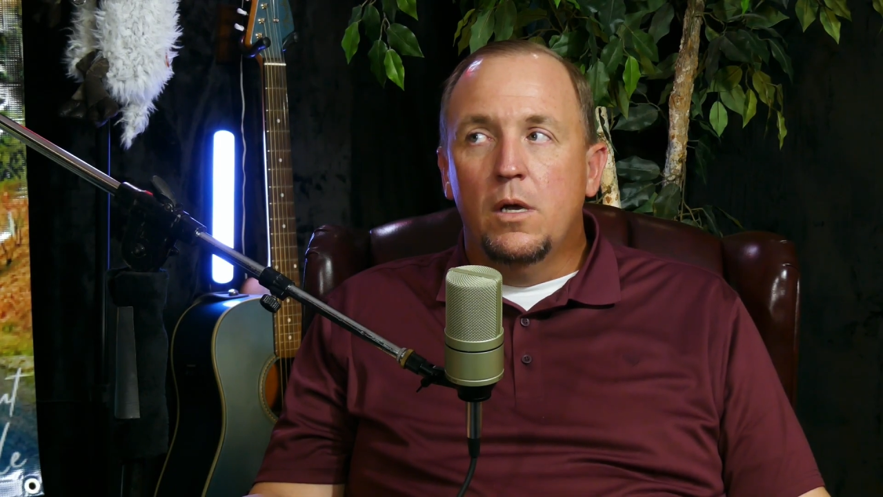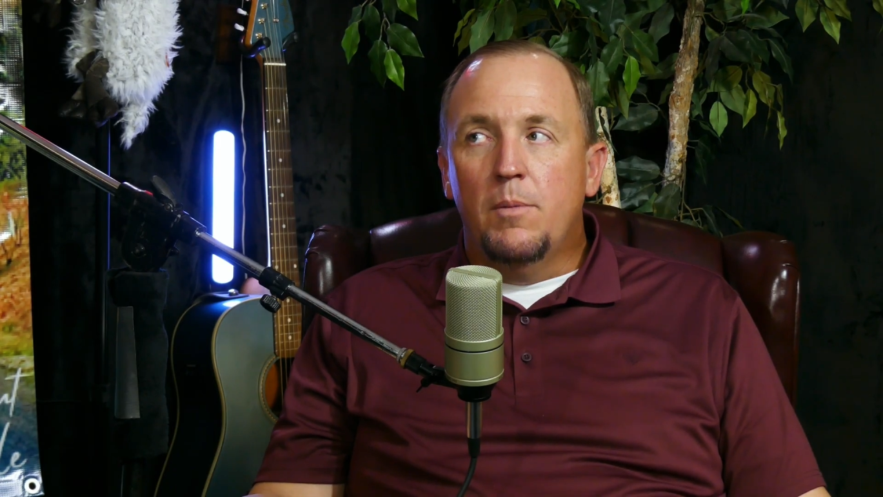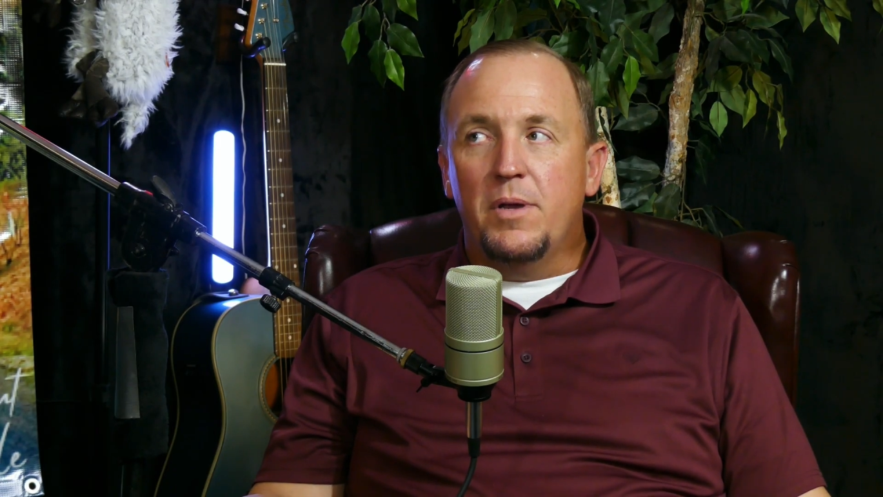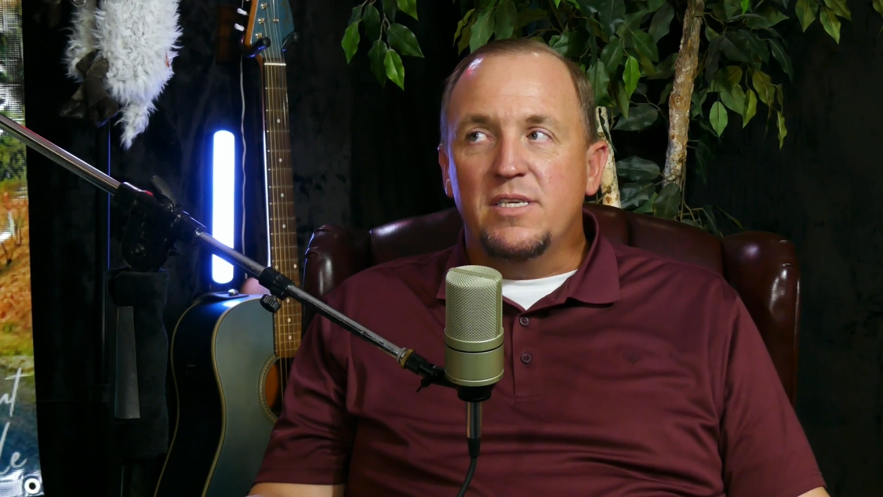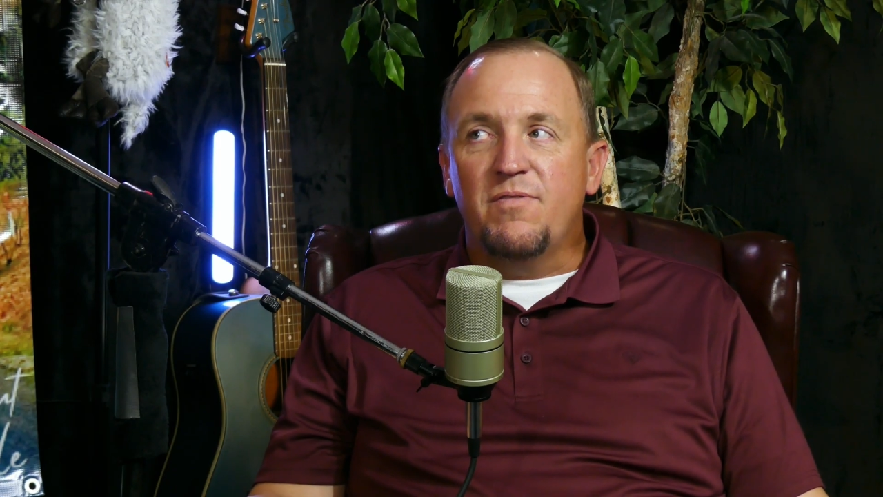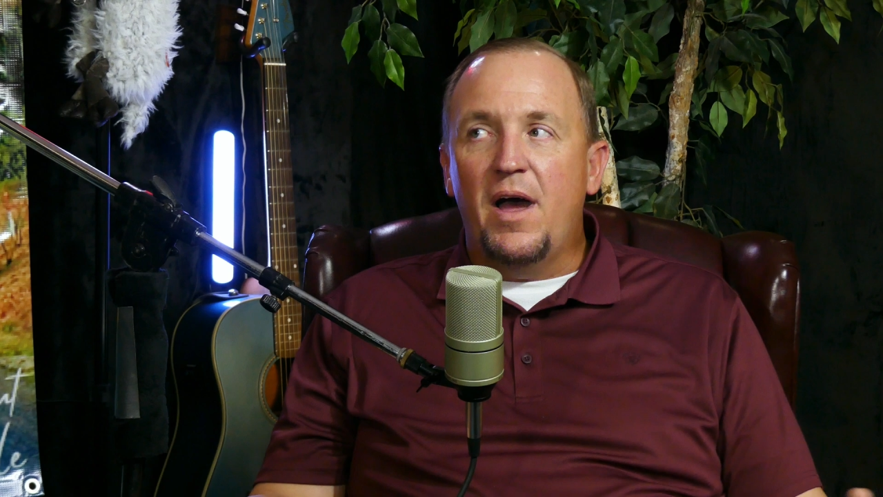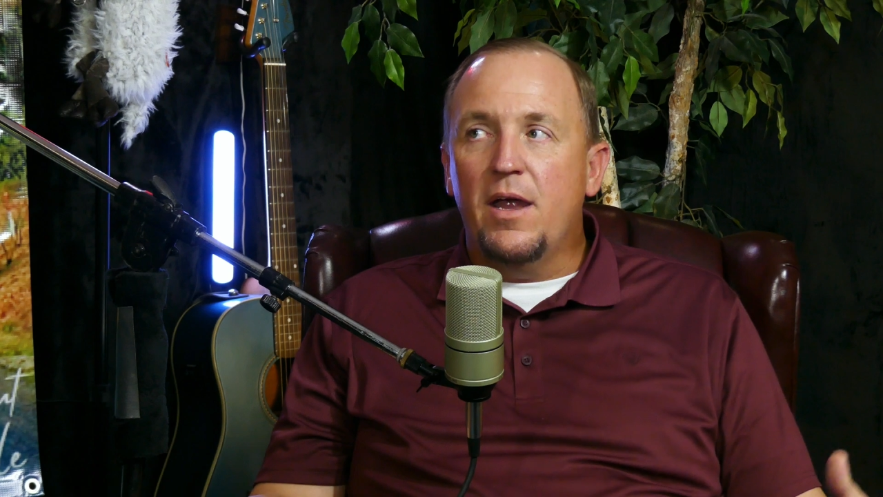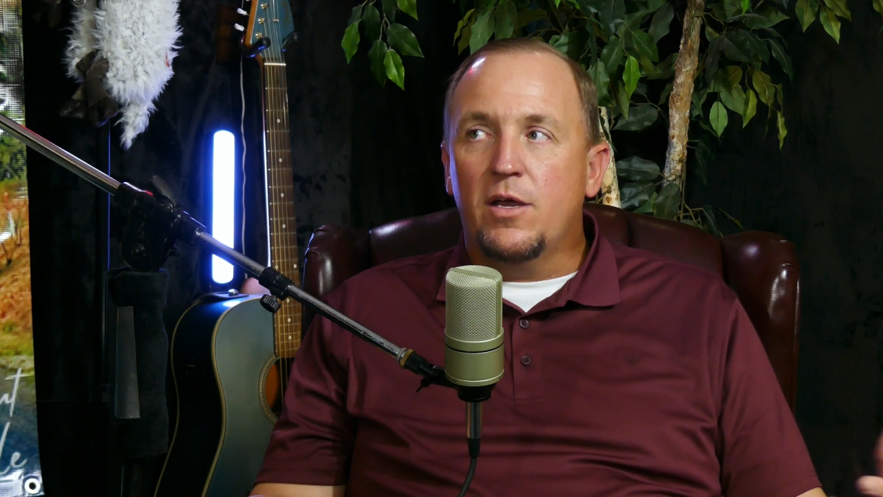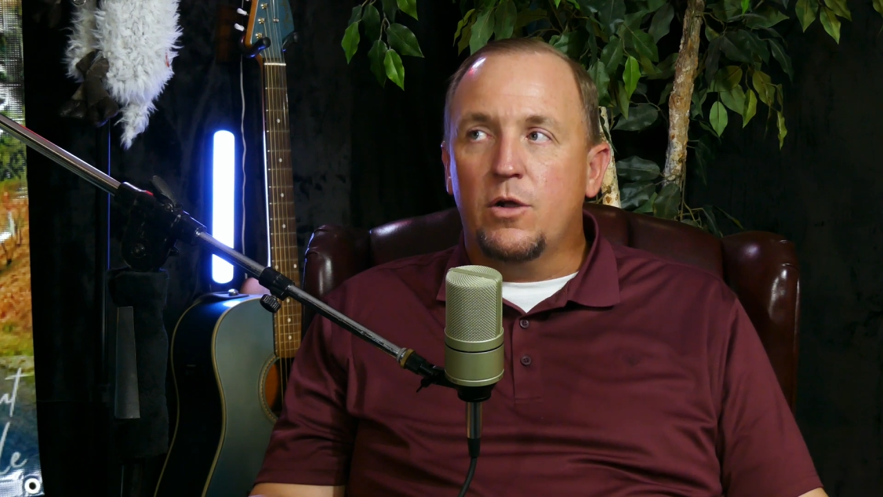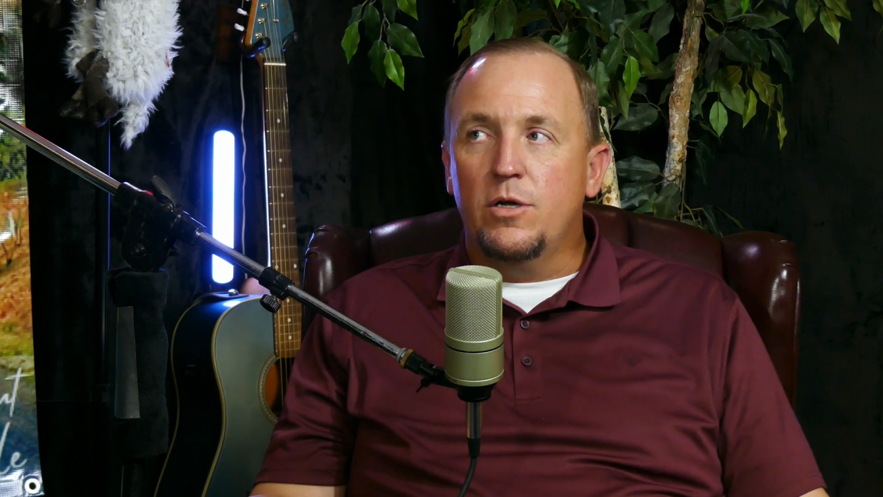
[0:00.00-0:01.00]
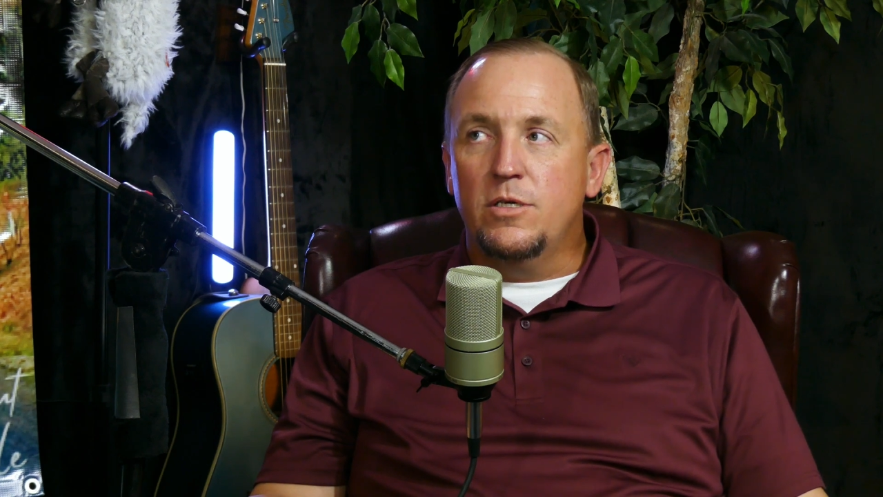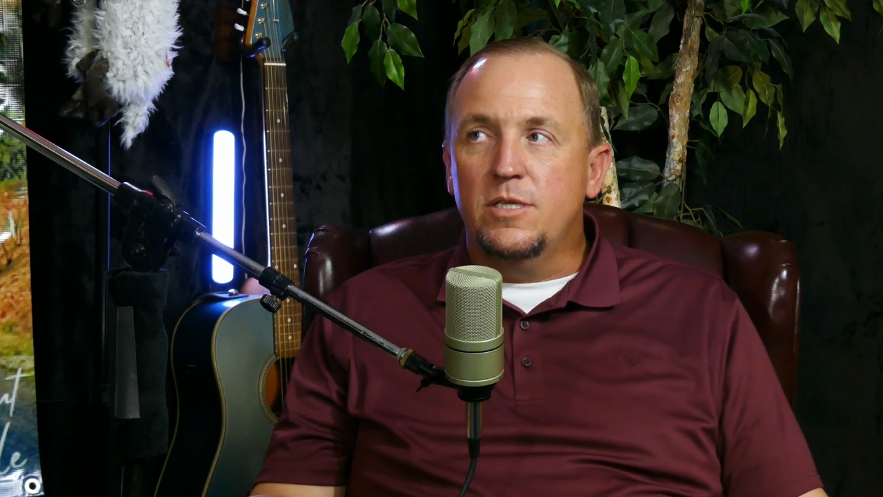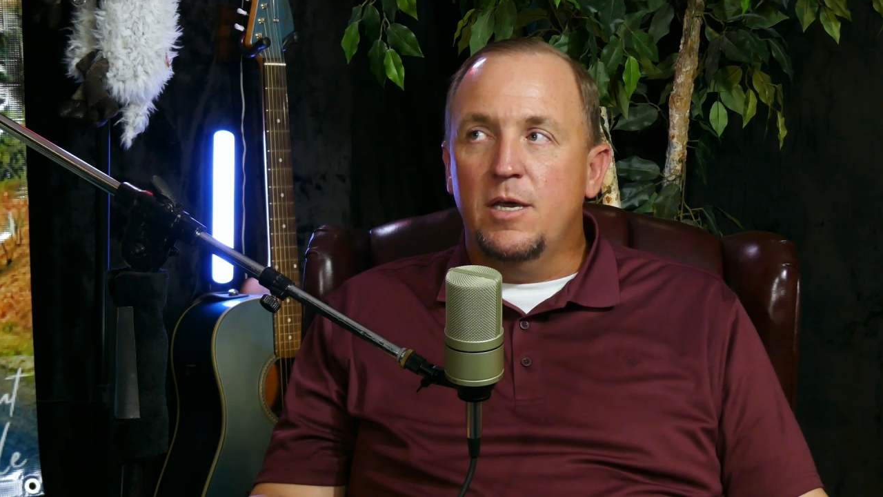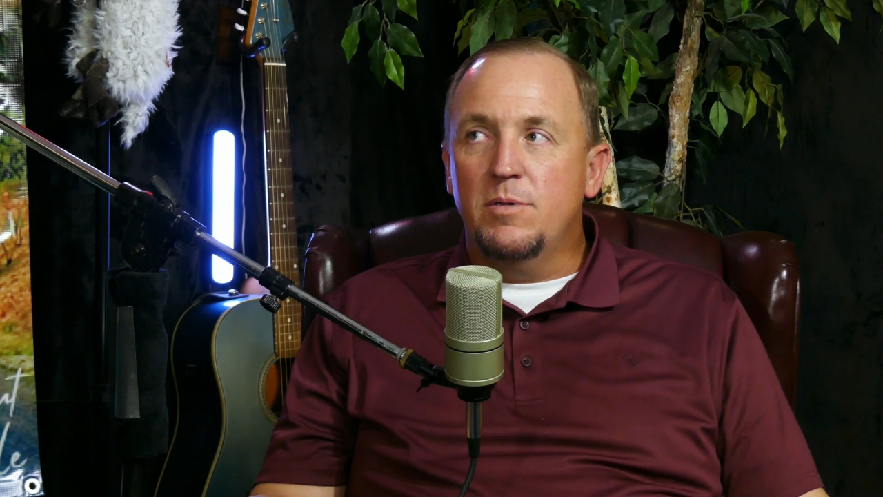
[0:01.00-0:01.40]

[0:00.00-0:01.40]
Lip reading: Because if I encourage them,